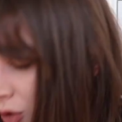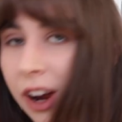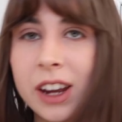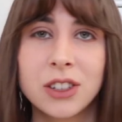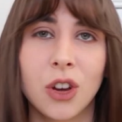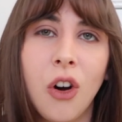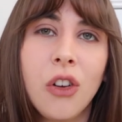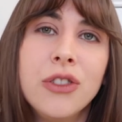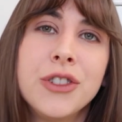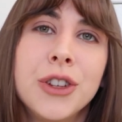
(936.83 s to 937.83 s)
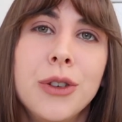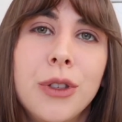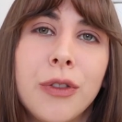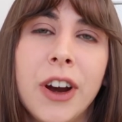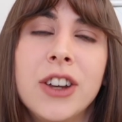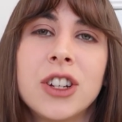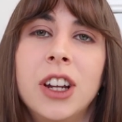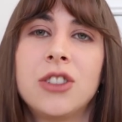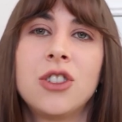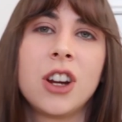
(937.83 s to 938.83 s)
Right, on to the French
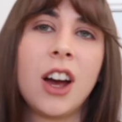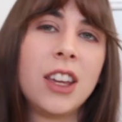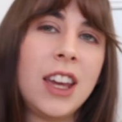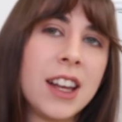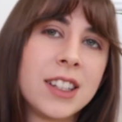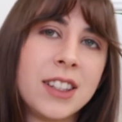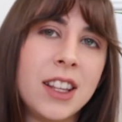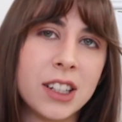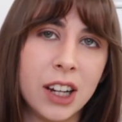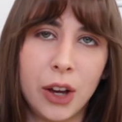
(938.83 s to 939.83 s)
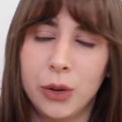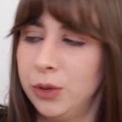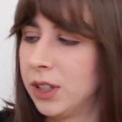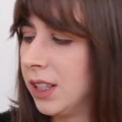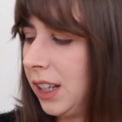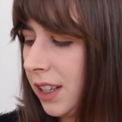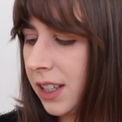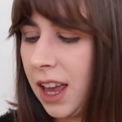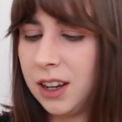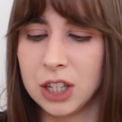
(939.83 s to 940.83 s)
literature. Yes, there's loads. Let's
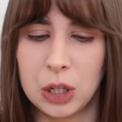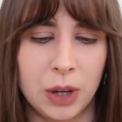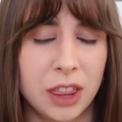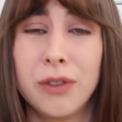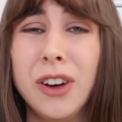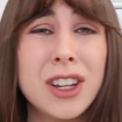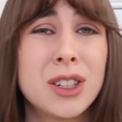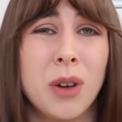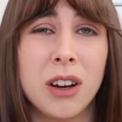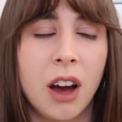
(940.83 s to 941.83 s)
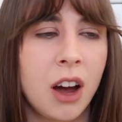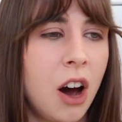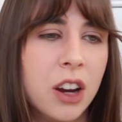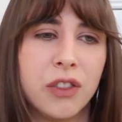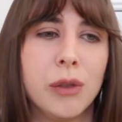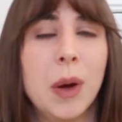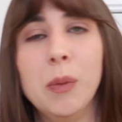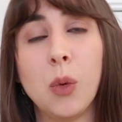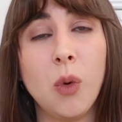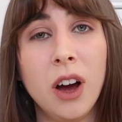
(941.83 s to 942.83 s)
get into it. The first one, I can't even
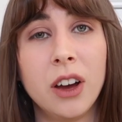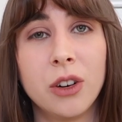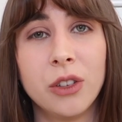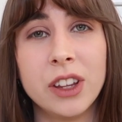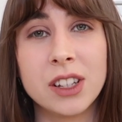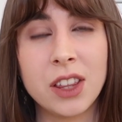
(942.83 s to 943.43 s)
remember why I got this.